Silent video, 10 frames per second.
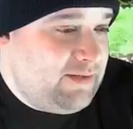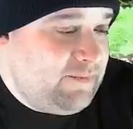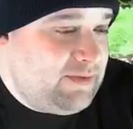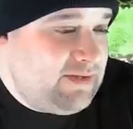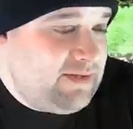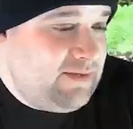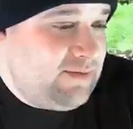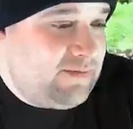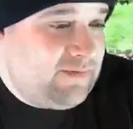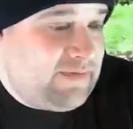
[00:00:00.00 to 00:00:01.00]
would get you
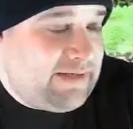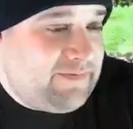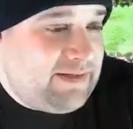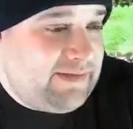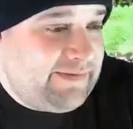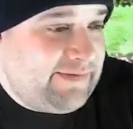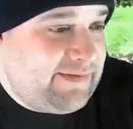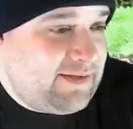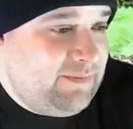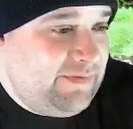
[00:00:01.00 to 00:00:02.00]
over 5,000
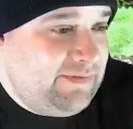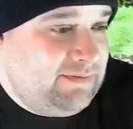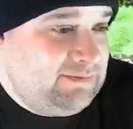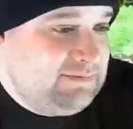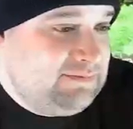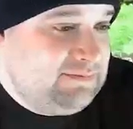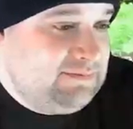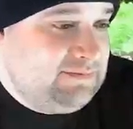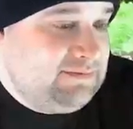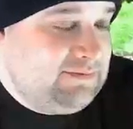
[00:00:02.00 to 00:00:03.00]
subs.
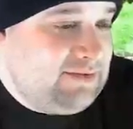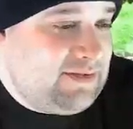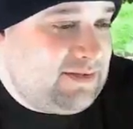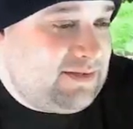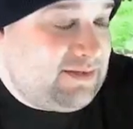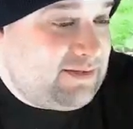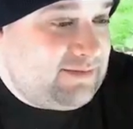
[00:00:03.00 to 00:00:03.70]
I'm